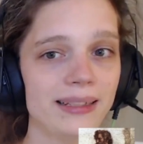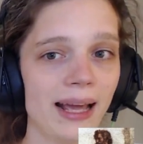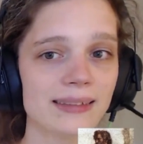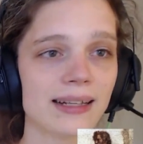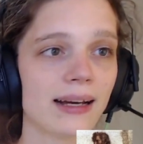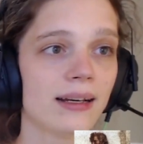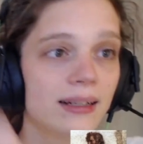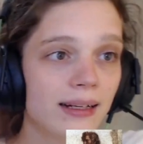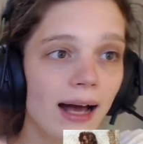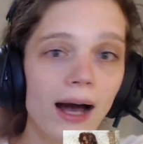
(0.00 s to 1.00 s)
data
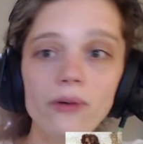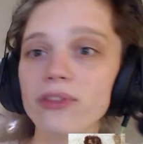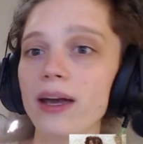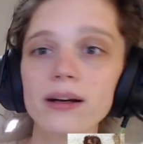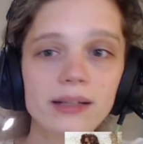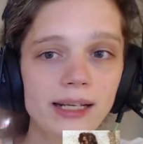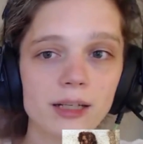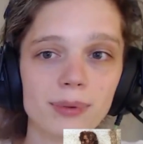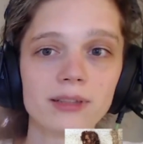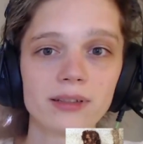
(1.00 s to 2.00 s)
out there in the
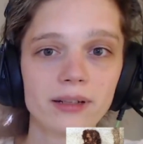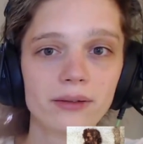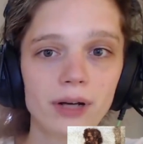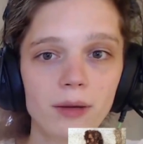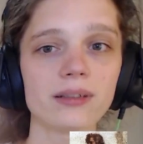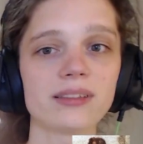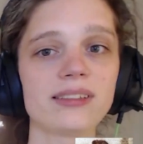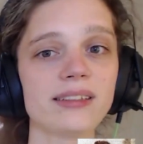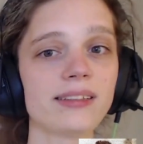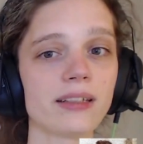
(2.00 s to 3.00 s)
Platonic realm, consisting